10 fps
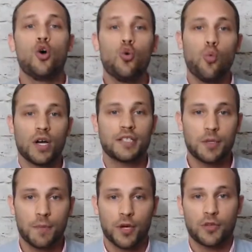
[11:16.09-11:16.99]
who want
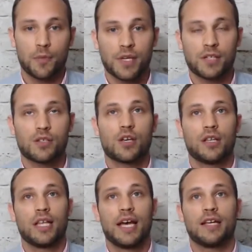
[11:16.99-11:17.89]
to build their business
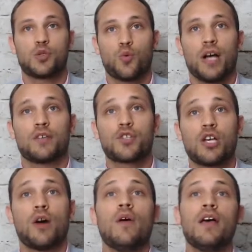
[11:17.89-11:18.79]
online as well.
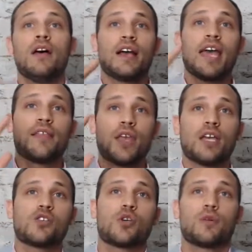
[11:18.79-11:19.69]
So again,
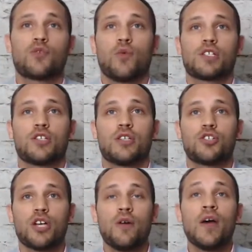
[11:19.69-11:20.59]
thank you so much for watching the
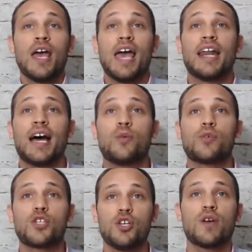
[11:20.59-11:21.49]
show, and I will
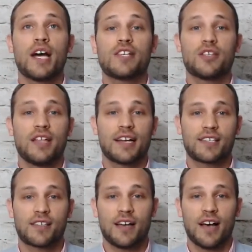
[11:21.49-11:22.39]
see you guys on the
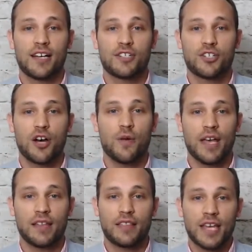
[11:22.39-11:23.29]
next show,
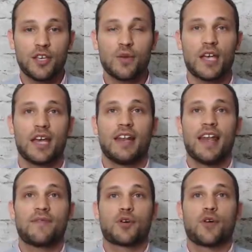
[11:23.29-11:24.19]
and thank you again, and
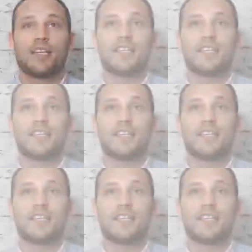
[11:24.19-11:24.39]
have a great